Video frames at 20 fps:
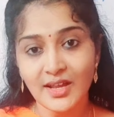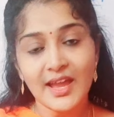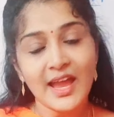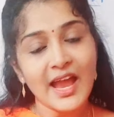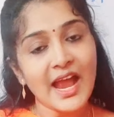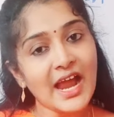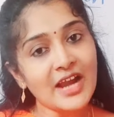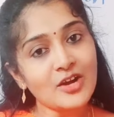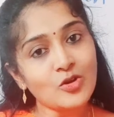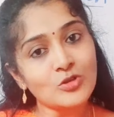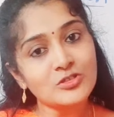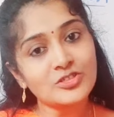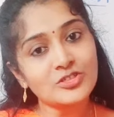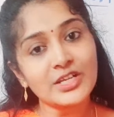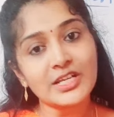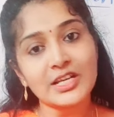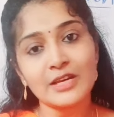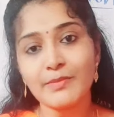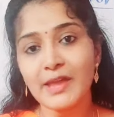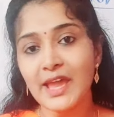and also it
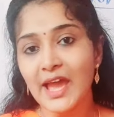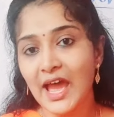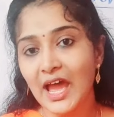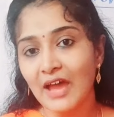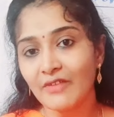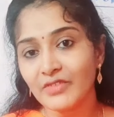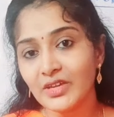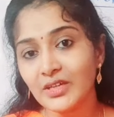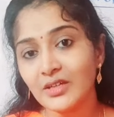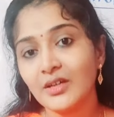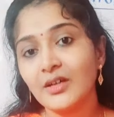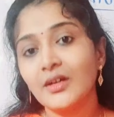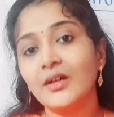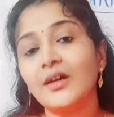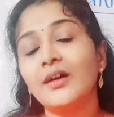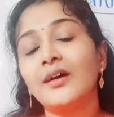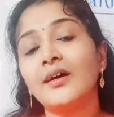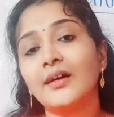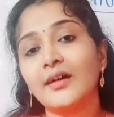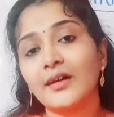will be having
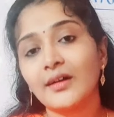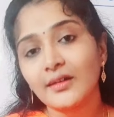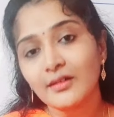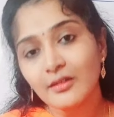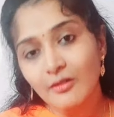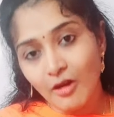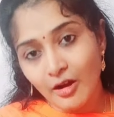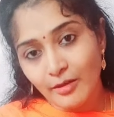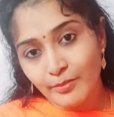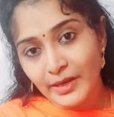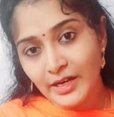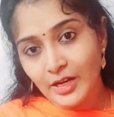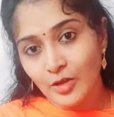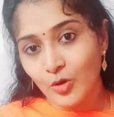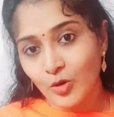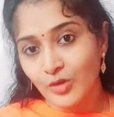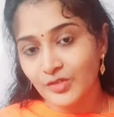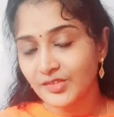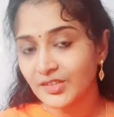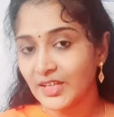carbon
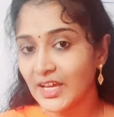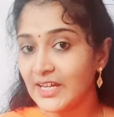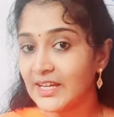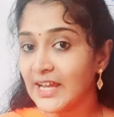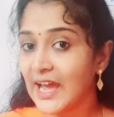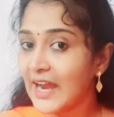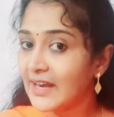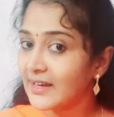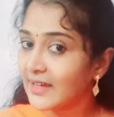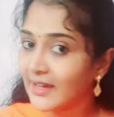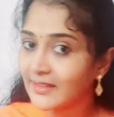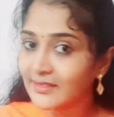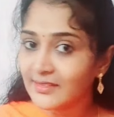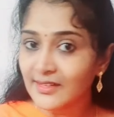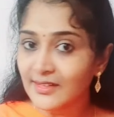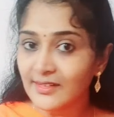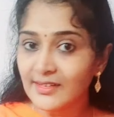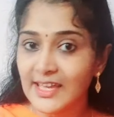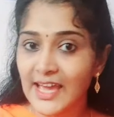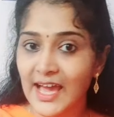dioxide and
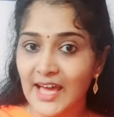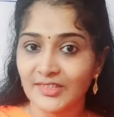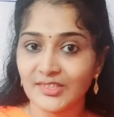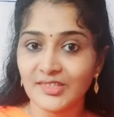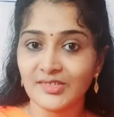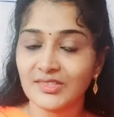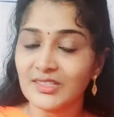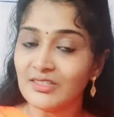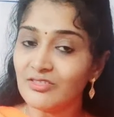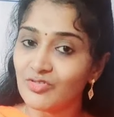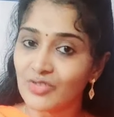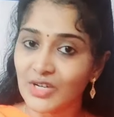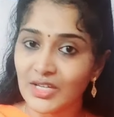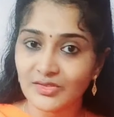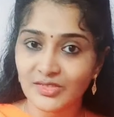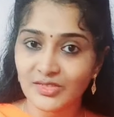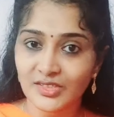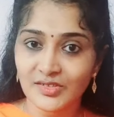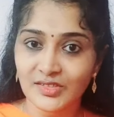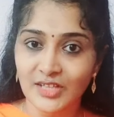other gases in
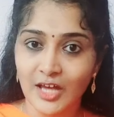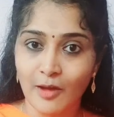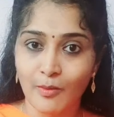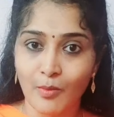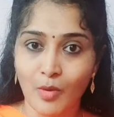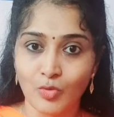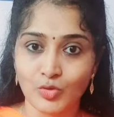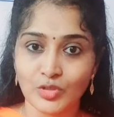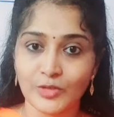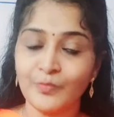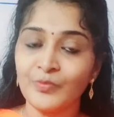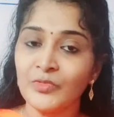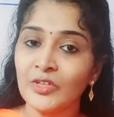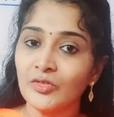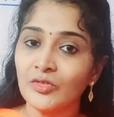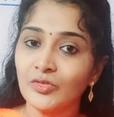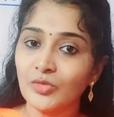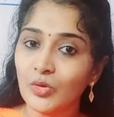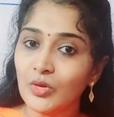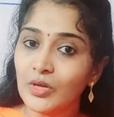traces amount.
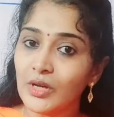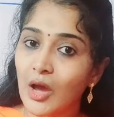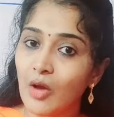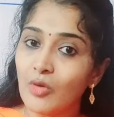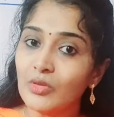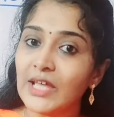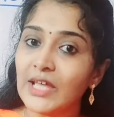So now the